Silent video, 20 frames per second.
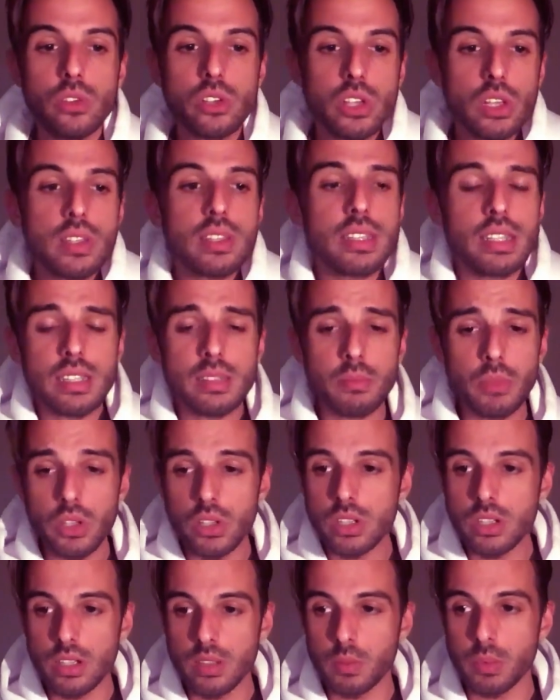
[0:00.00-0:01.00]
just as
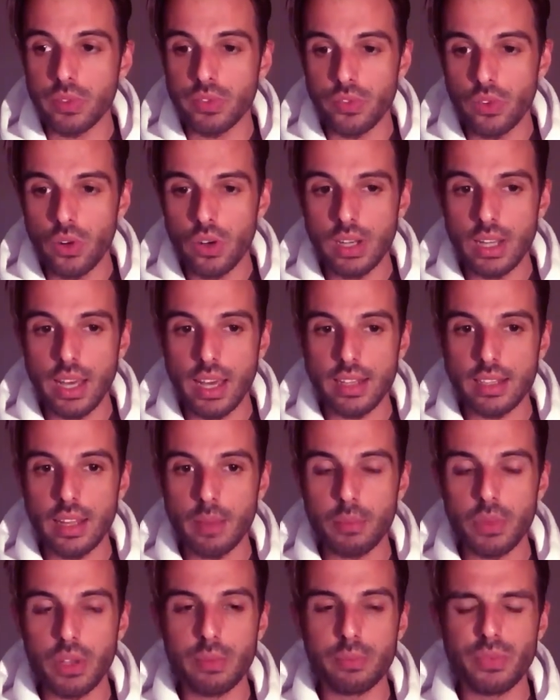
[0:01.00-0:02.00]
much as before
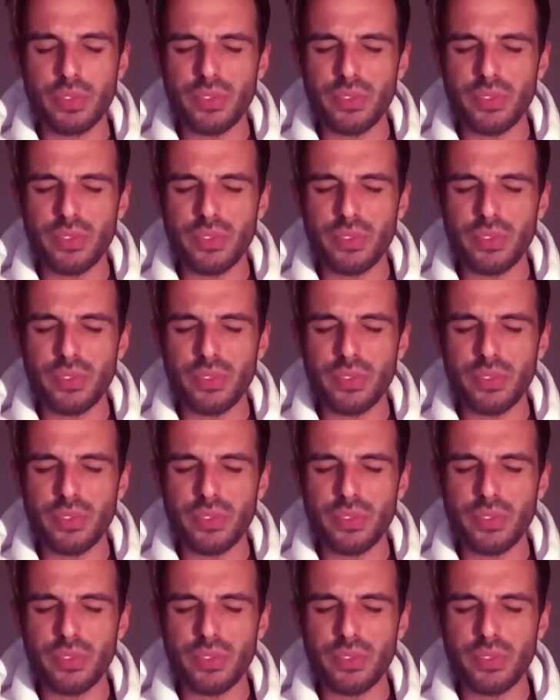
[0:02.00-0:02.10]
that. But